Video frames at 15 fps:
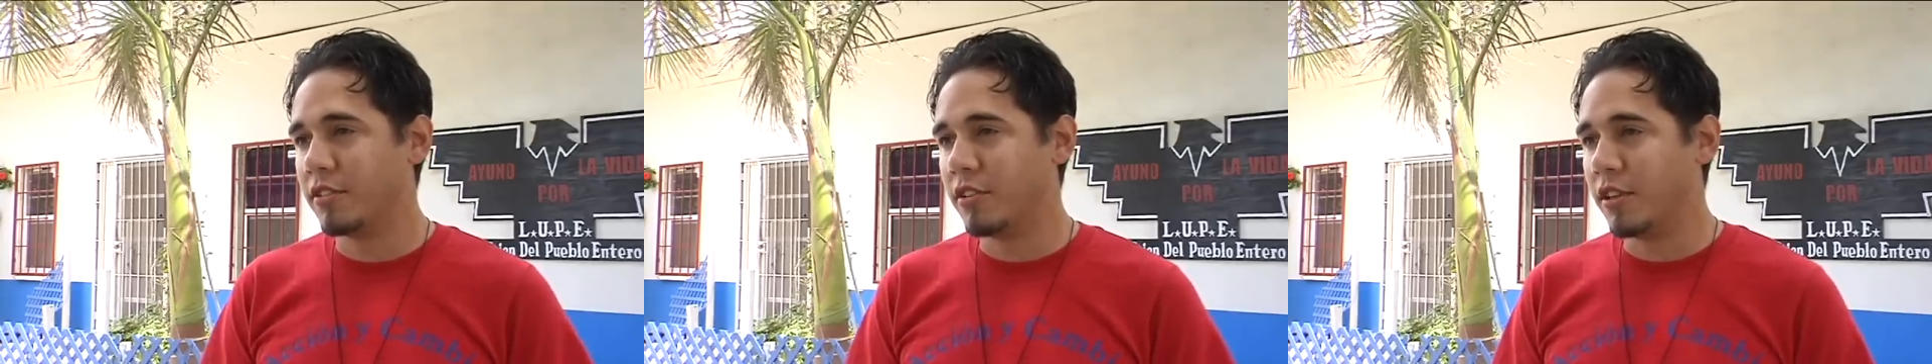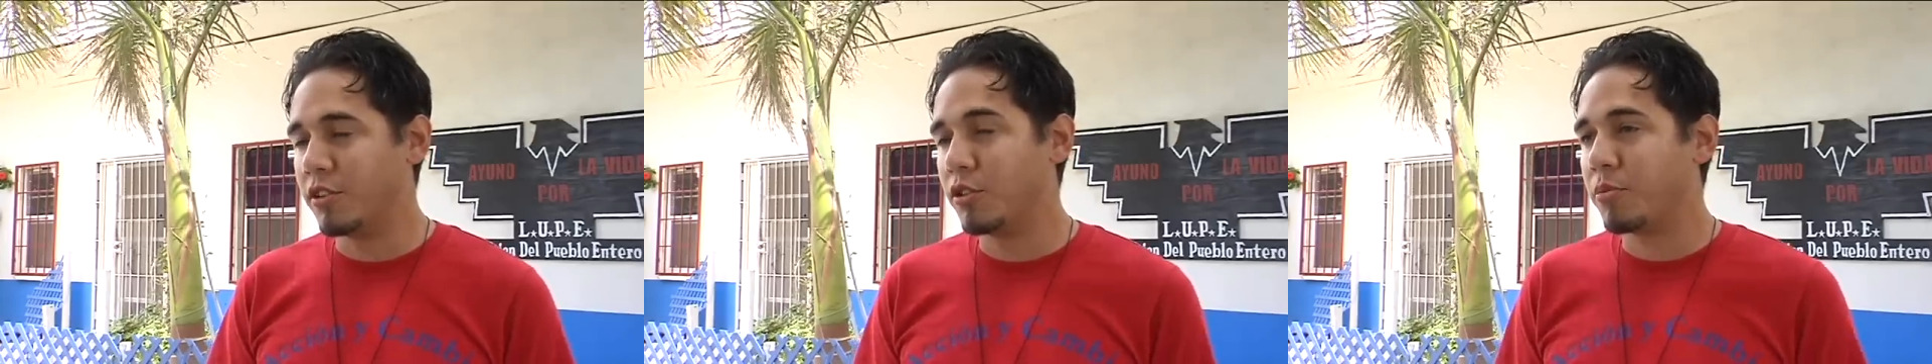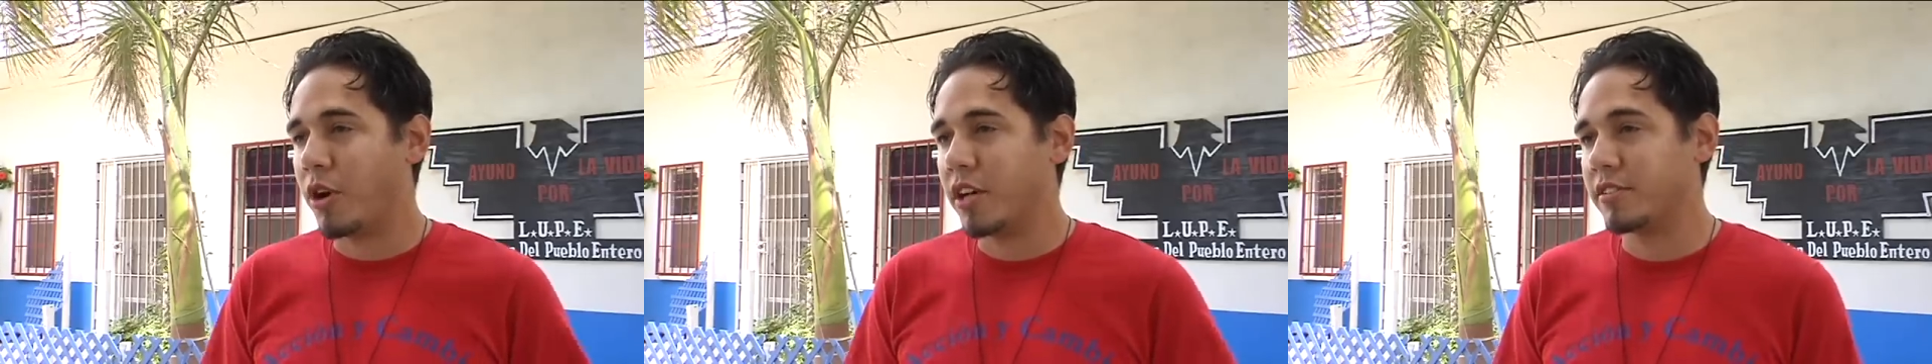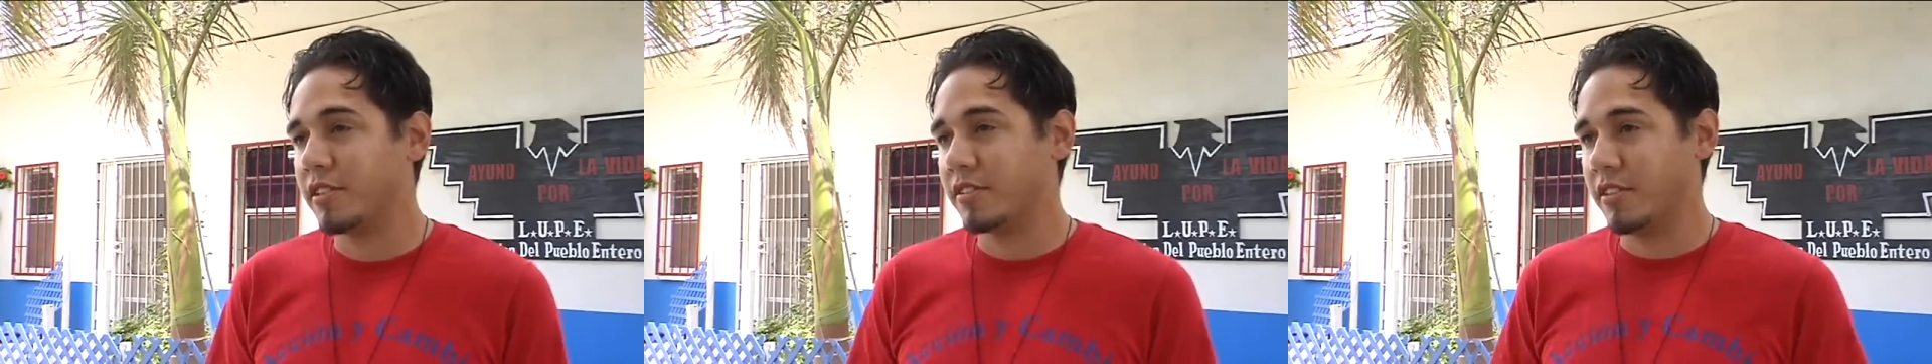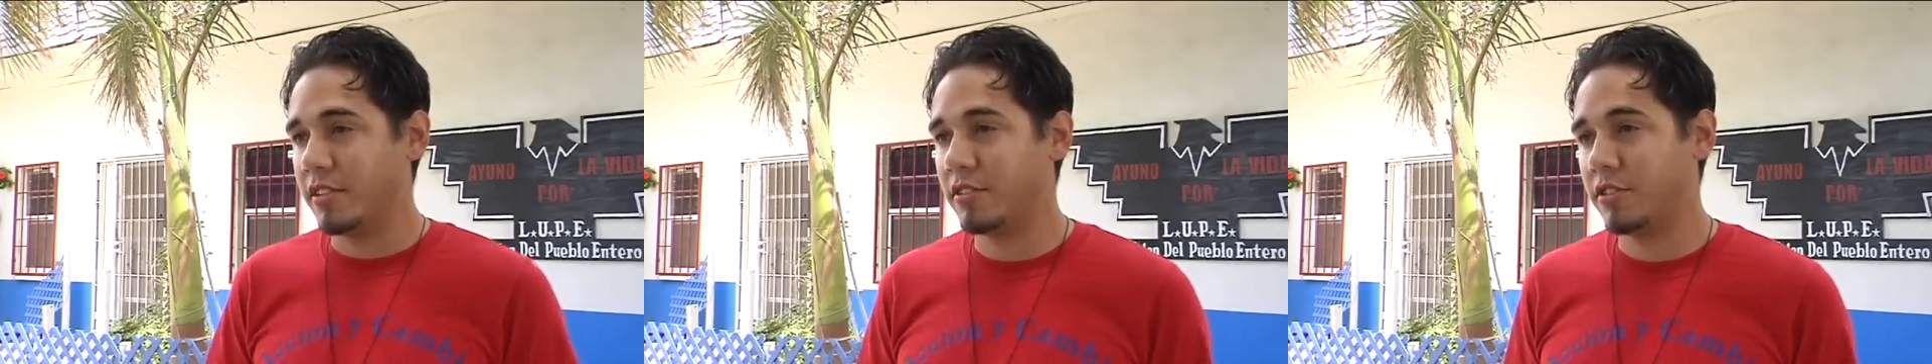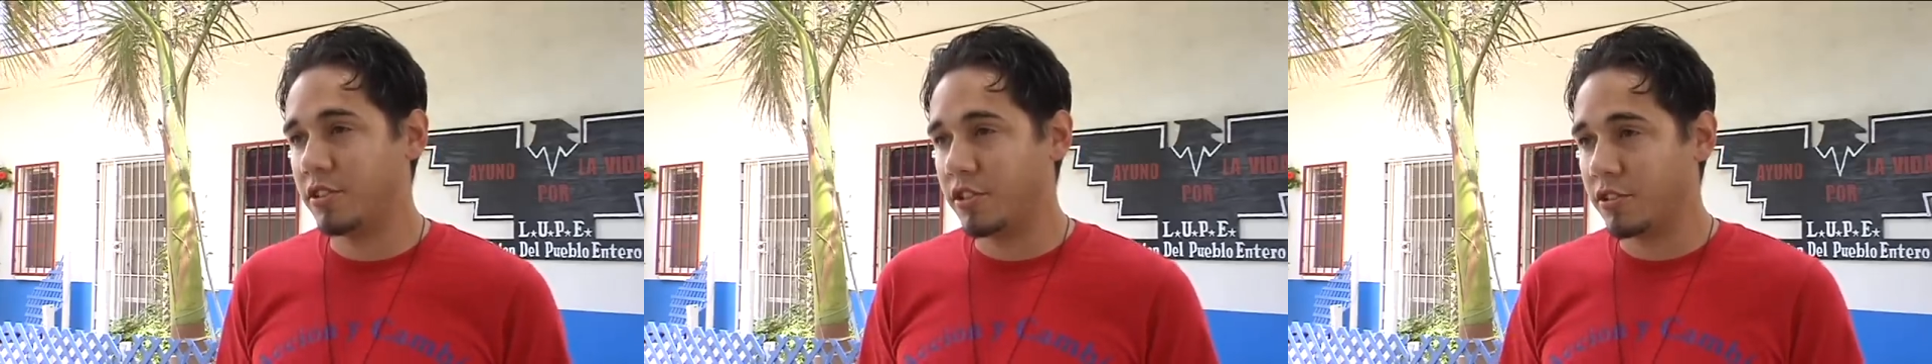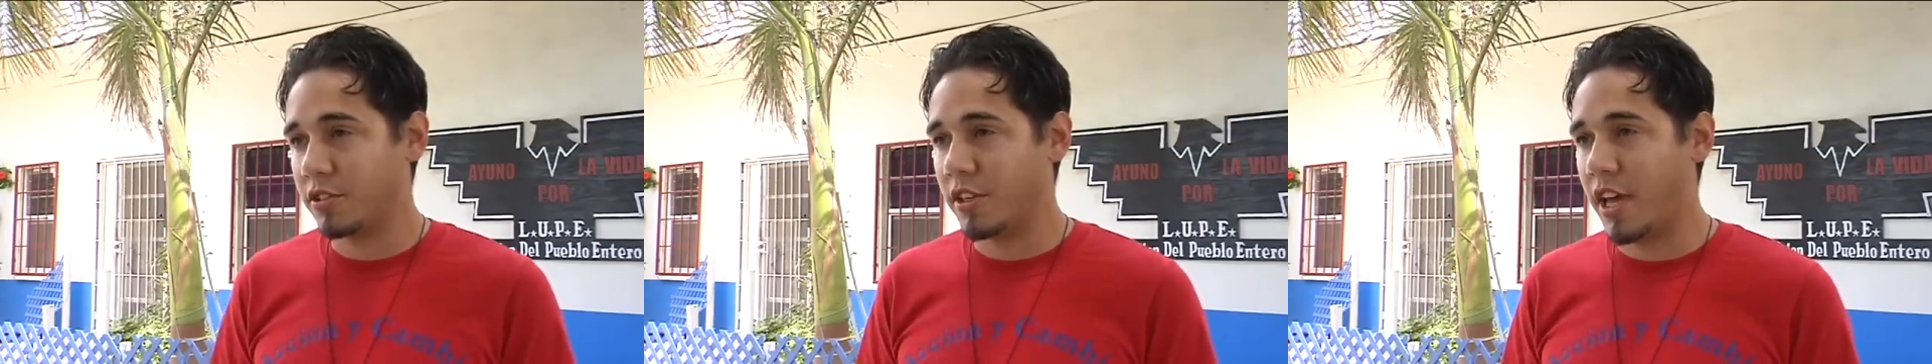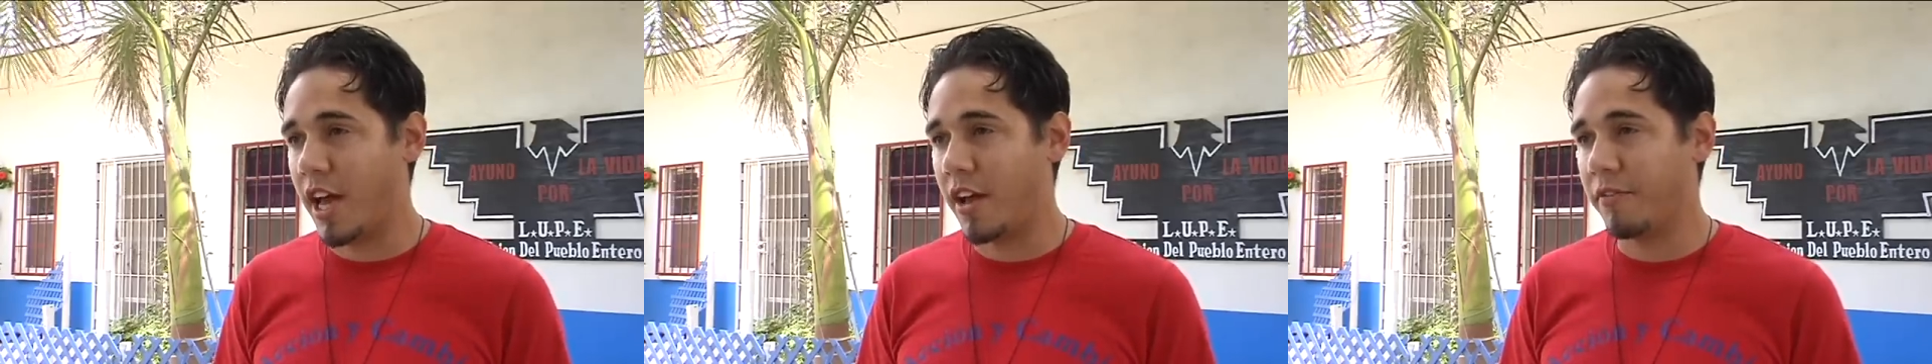the due process these children
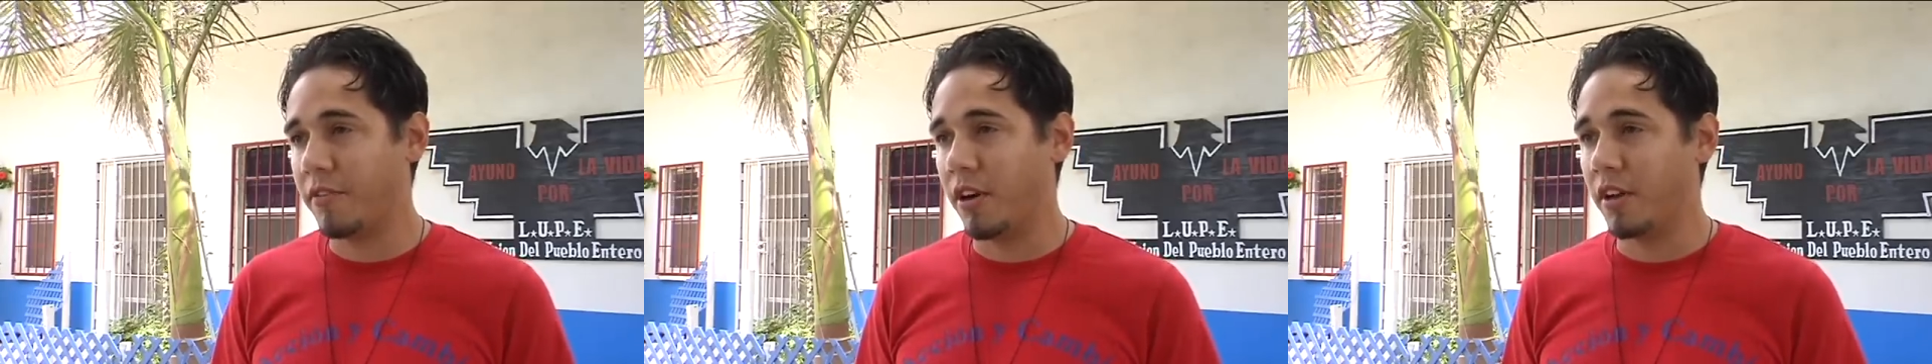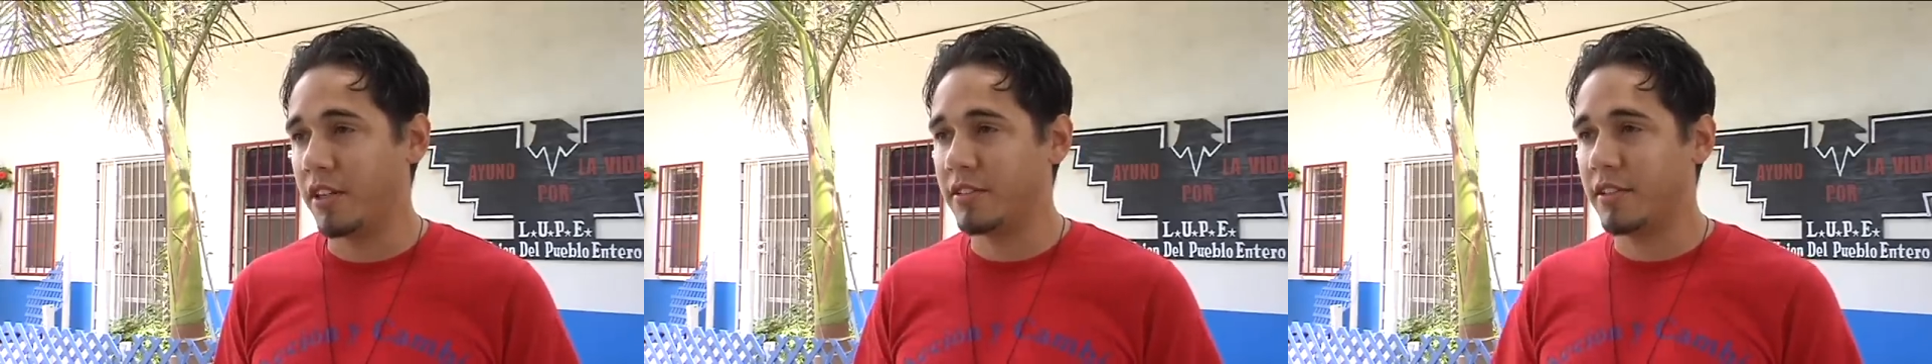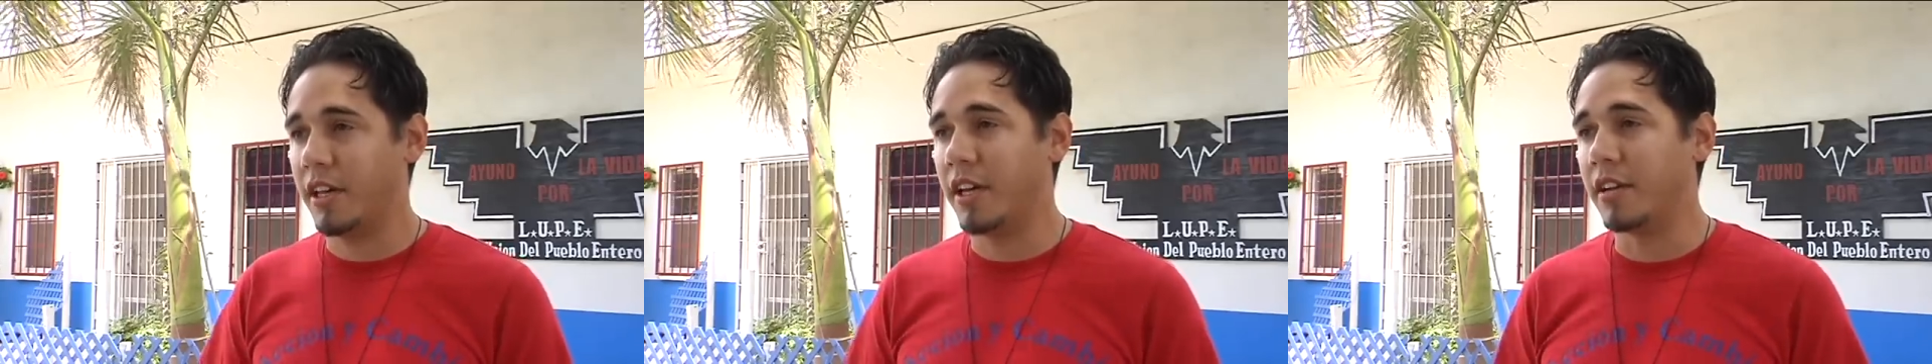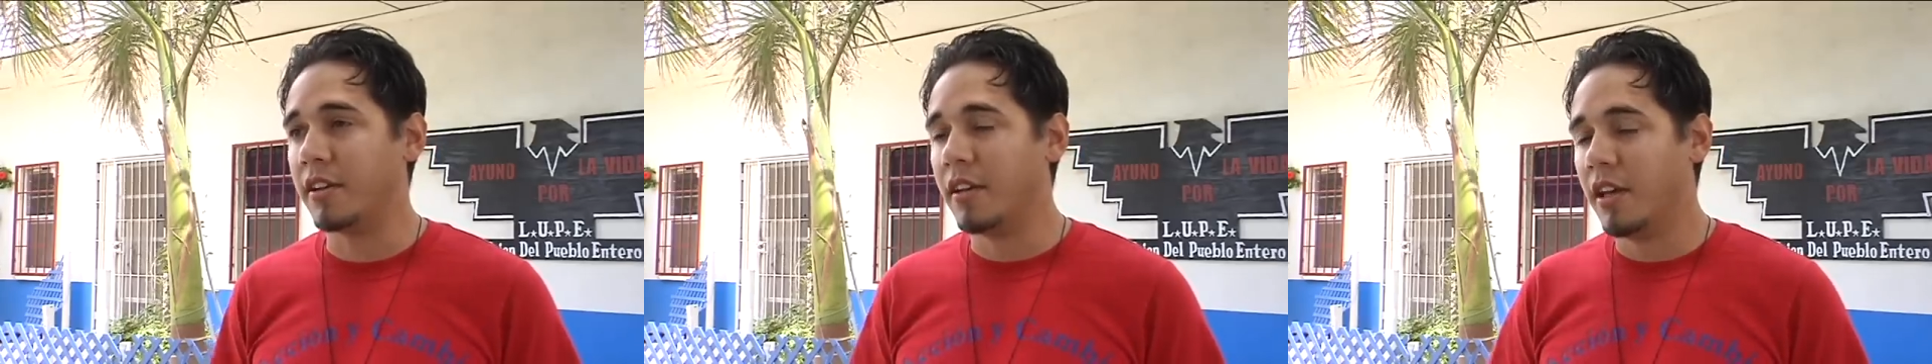have on its head.